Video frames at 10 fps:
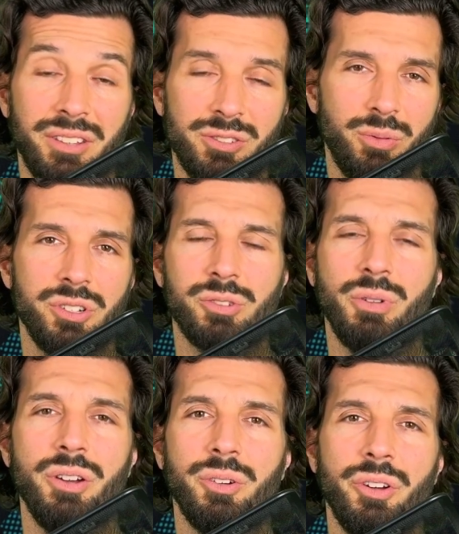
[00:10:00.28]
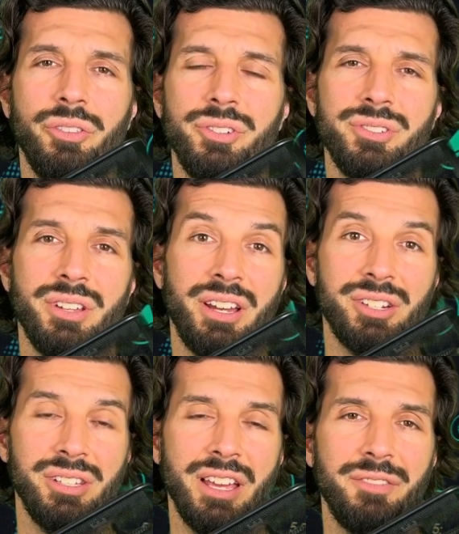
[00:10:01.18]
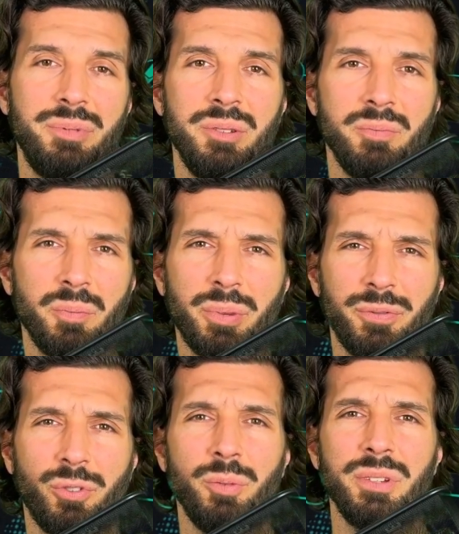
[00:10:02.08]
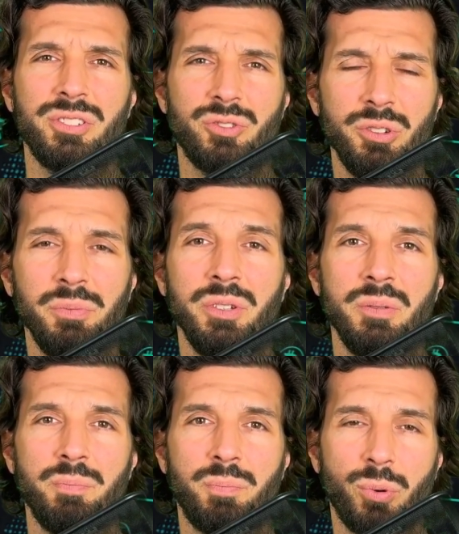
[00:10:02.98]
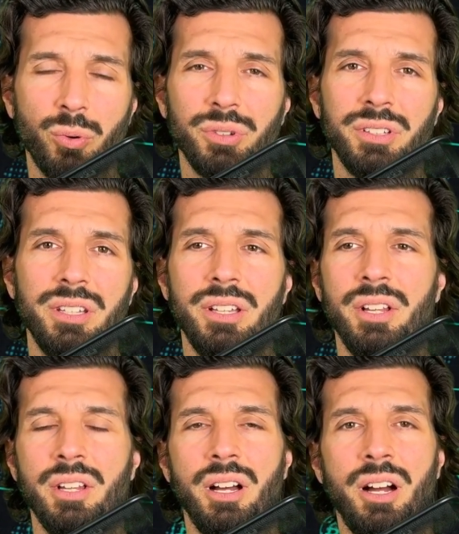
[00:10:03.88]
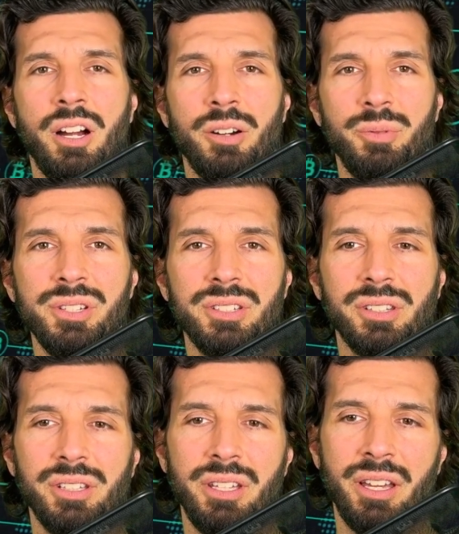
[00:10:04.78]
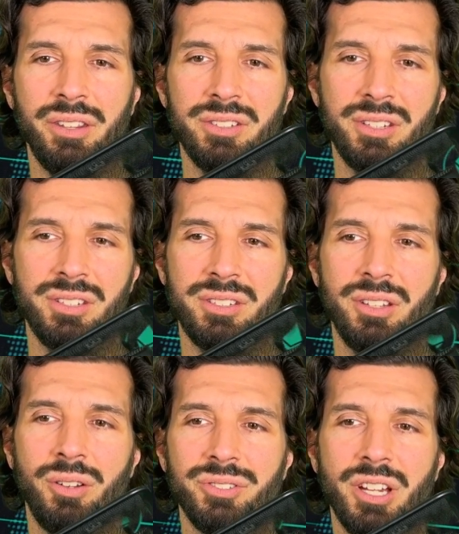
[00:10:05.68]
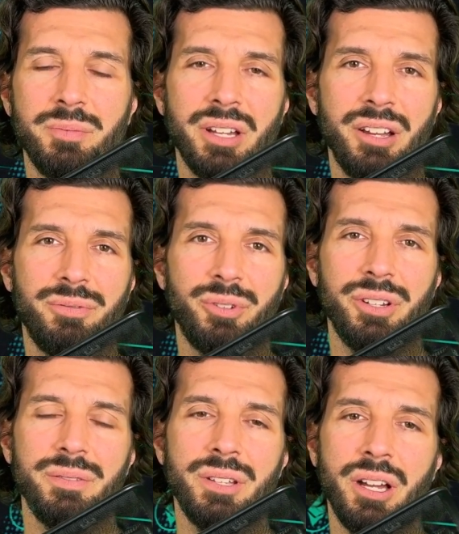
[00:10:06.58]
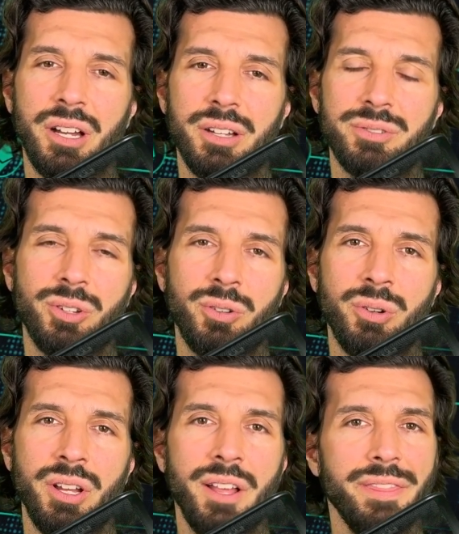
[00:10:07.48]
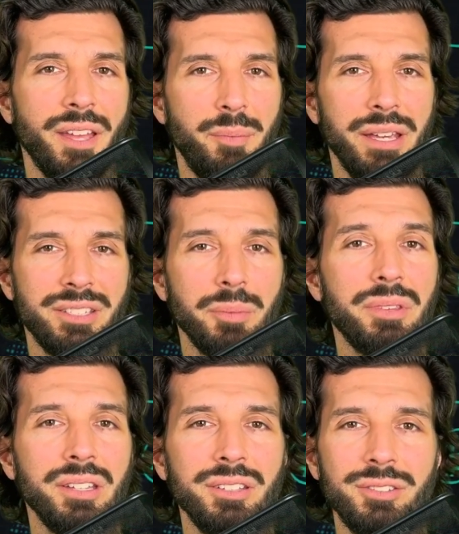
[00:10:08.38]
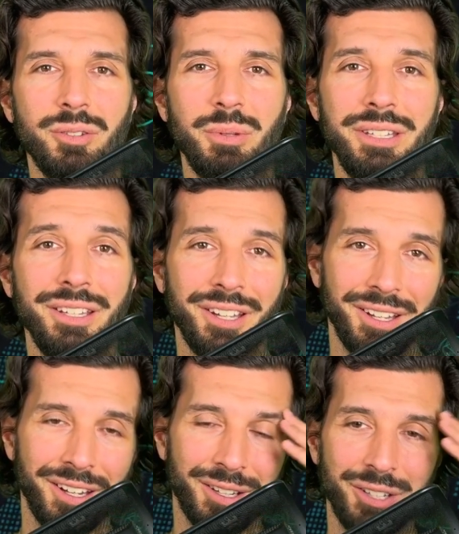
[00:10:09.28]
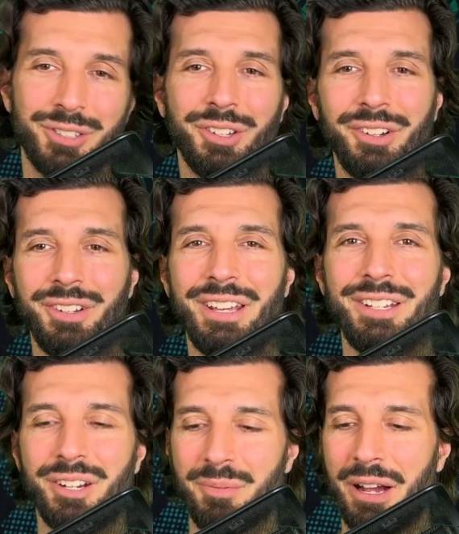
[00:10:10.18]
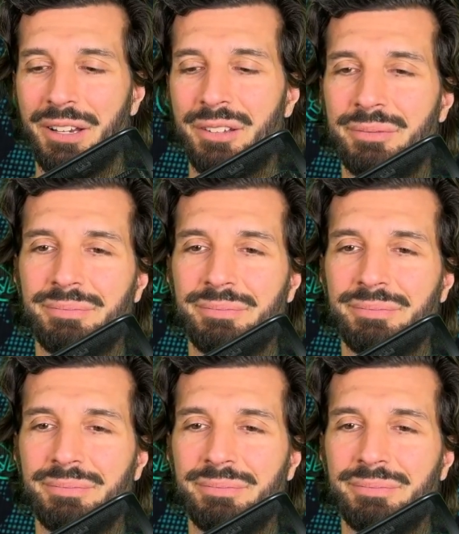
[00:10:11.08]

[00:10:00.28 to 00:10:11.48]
like the Swedish crown or others actually have been performing extremely poorly recently, and this is all-time high for it. So that makes something to be considered in your mind.